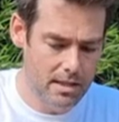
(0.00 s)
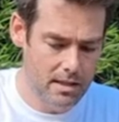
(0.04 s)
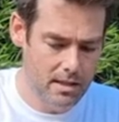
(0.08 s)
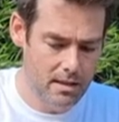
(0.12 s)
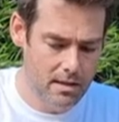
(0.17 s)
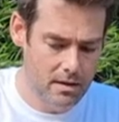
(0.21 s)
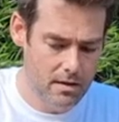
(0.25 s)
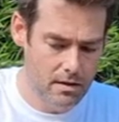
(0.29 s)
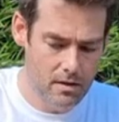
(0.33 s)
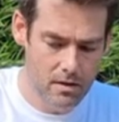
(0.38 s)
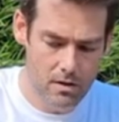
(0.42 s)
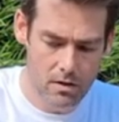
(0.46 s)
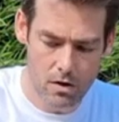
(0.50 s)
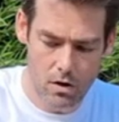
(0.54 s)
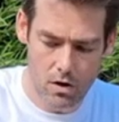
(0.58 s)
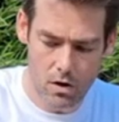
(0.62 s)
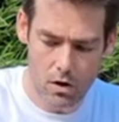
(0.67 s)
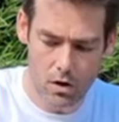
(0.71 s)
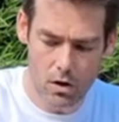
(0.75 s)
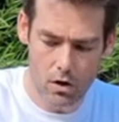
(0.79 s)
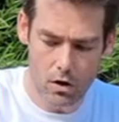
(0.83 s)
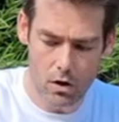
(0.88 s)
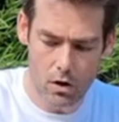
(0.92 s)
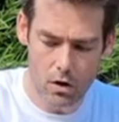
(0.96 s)
oh,
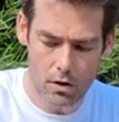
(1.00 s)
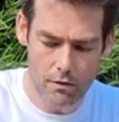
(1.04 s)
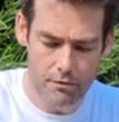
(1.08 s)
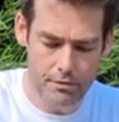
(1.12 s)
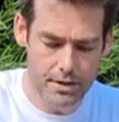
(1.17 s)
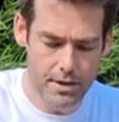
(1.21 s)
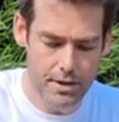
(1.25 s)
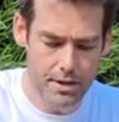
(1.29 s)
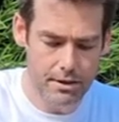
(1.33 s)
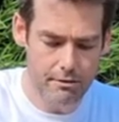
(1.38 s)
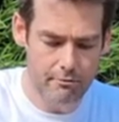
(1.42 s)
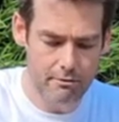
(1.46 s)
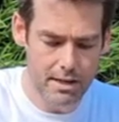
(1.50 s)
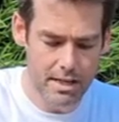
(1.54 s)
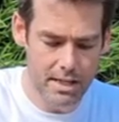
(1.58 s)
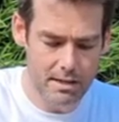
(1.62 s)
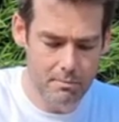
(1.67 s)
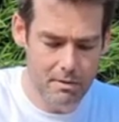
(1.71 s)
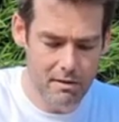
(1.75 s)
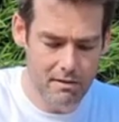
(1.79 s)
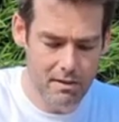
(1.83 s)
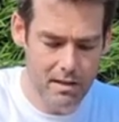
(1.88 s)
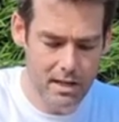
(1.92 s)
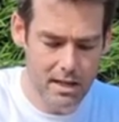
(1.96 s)
where's the pour?
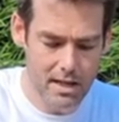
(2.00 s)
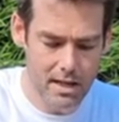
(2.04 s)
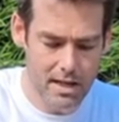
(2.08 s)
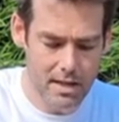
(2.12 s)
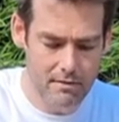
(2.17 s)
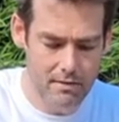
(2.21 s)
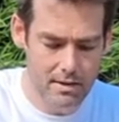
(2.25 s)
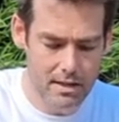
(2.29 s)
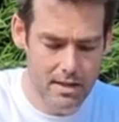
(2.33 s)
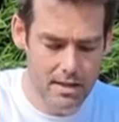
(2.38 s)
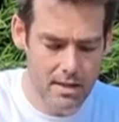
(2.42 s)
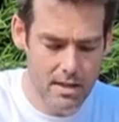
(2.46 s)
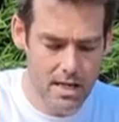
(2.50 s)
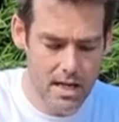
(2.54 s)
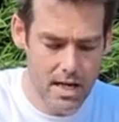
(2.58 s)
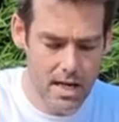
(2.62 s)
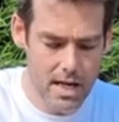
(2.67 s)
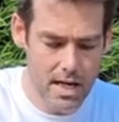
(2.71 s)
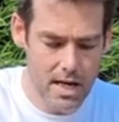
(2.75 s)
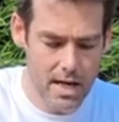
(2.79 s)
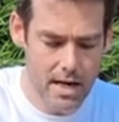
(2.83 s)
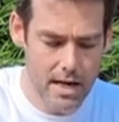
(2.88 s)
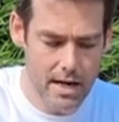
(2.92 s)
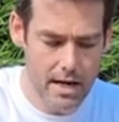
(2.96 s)
And then 50
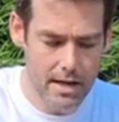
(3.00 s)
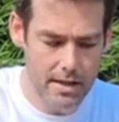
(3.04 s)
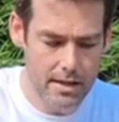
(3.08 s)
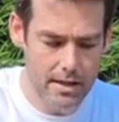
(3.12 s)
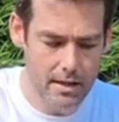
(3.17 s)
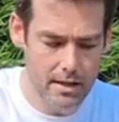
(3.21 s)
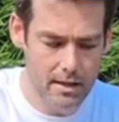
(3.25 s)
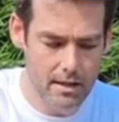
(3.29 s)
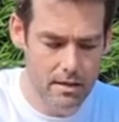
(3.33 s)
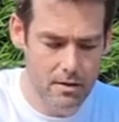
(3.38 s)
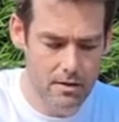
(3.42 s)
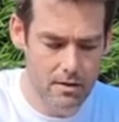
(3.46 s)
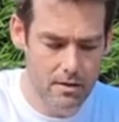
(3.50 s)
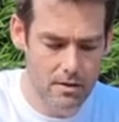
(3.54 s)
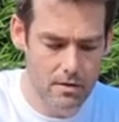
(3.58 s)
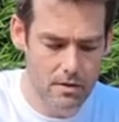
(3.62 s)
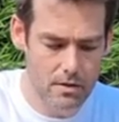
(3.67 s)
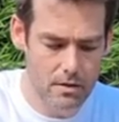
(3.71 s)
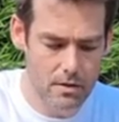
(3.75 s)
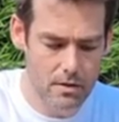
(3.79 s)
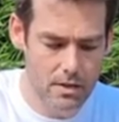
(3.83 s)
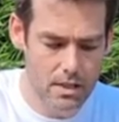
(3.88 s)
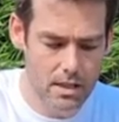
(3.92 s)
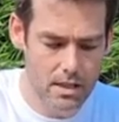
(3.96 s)
mils
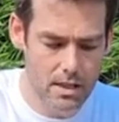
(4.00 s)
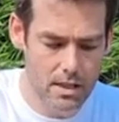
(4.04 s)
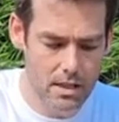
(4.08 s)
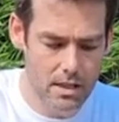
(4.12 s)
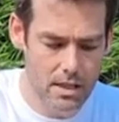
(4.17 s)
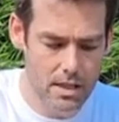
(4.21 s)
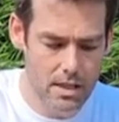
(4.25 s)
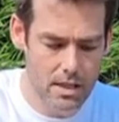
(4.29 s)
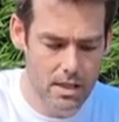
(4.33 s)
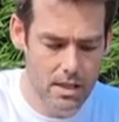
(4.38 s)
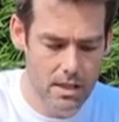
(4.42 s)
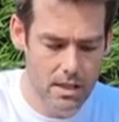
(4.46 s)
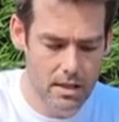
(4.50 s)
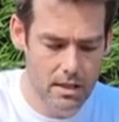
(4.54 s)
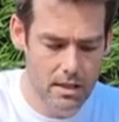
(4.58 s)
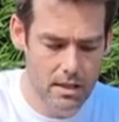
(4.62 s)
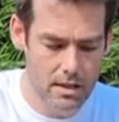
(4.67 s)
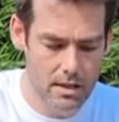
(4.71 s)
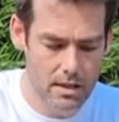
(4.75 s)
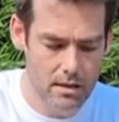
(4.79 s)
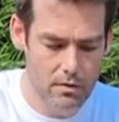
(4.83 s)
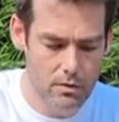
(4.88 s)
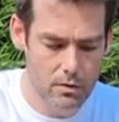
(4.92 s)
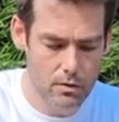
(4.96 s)
of the 3
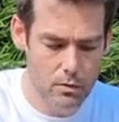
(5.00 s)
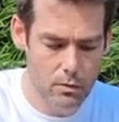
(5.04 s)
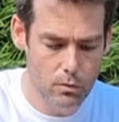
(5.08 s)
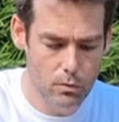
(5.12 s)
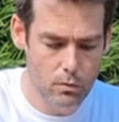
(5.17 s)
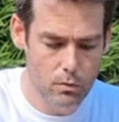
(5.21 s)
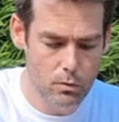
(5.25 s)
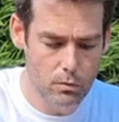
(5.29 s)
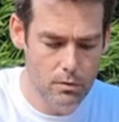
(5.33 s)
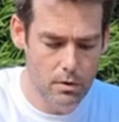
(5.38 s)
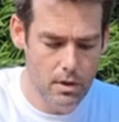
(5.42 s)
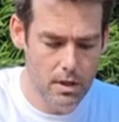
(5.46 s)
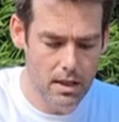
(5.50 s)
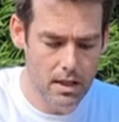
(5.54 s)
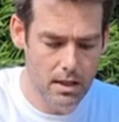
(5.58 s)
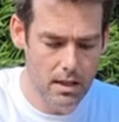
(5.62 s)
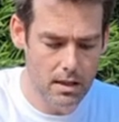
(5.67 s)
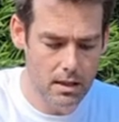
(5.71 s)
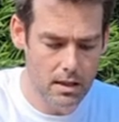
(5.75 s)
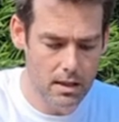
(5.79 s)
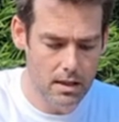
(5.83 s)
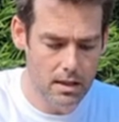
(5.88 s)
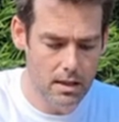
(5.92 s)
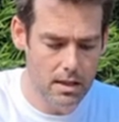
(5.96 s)
Spirit Livener.
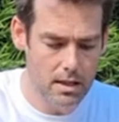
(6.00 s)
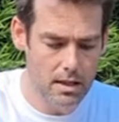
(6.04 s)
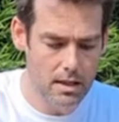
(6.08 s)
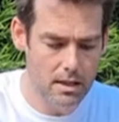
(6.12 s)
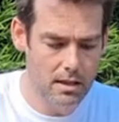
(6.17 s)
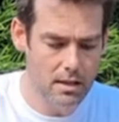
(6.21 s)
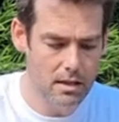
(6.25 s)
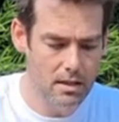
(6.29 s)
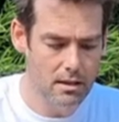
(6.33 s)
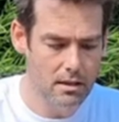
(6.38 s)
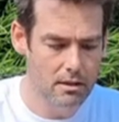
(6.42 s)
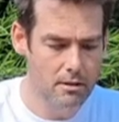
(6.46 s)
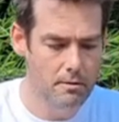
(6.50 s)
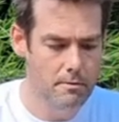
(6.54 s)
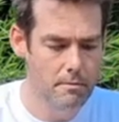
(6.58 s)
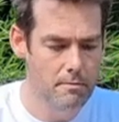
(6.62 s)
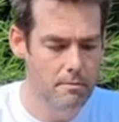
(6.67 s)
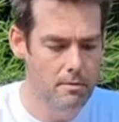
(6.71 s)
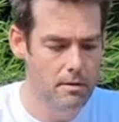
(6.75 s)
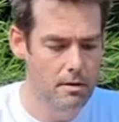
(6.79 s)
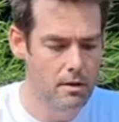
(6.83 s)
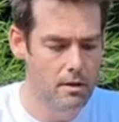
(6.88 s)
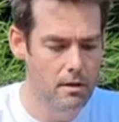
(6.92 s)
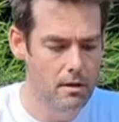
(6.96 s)
In it
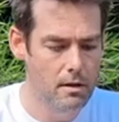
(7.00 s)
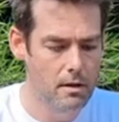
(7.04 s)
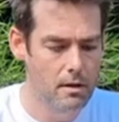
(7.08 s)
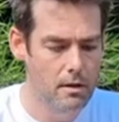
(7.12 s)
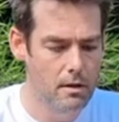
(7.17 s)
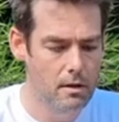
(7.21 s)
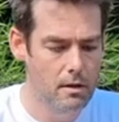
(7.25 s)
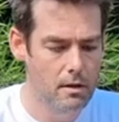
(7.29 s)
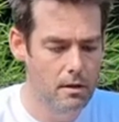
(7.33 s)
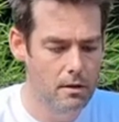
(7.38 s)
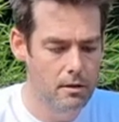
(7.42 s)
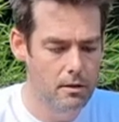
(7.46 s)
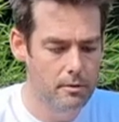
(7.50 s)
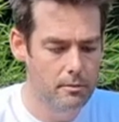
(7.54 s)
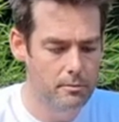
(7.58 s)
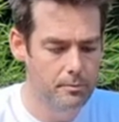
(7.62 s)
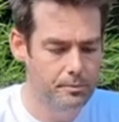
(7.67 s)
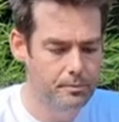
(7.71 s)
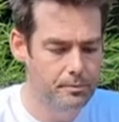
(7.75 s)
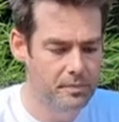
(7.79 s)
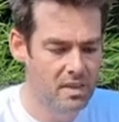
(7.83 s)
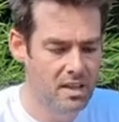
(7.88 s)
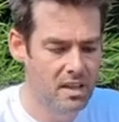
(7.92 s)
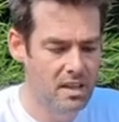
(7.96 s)
goes,
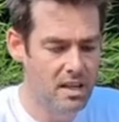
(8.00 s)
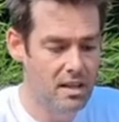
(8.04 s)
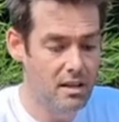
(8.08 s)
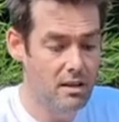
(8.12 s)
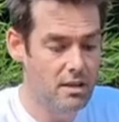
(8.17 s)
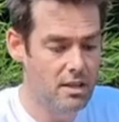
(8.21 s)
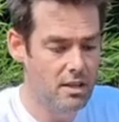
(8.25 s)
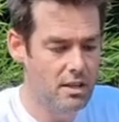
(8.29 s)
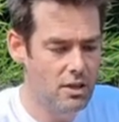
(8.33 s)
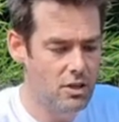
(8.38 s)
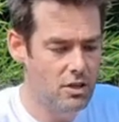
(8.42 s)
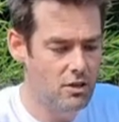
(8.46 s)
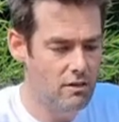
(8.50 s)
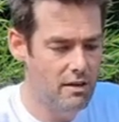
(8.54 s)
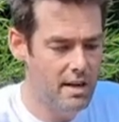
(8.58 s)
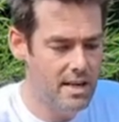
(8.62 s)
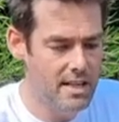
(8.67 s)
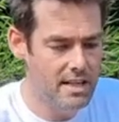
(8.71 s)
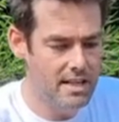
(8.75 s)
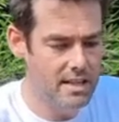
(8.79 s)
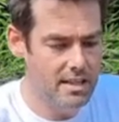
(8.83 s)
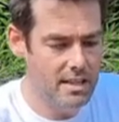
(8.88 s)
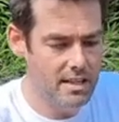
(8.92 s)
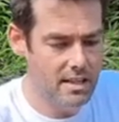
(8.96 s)
glug
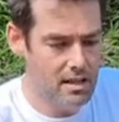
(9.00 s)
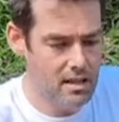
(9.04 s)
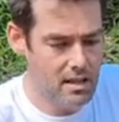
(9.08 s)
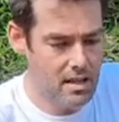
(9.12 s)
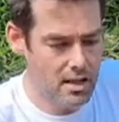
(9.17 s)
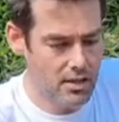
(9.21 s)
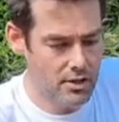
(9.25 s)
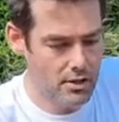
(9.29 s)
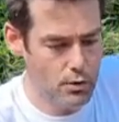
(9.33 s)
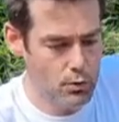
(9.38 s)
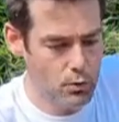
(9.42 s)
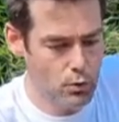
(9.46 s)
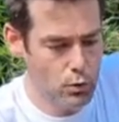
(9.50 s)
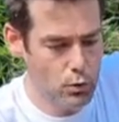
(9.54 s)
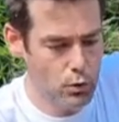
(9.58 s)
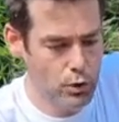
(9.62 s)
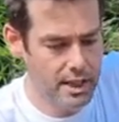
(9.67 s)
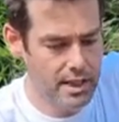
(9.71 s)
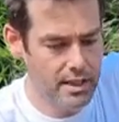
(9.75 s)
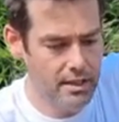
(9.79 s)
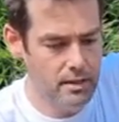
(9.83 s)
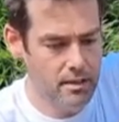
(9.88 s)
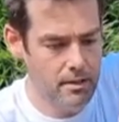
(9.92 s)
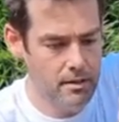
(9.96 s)
glug
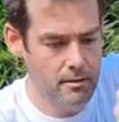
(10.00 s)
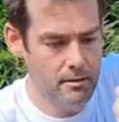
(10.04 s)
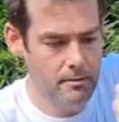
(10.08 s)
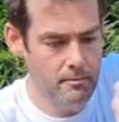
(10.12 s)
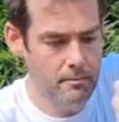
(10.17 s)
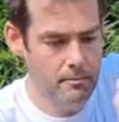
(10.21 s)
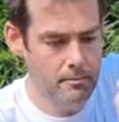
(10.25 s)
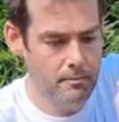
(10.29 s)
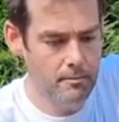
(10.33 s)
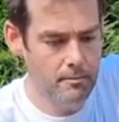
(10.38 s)
glug,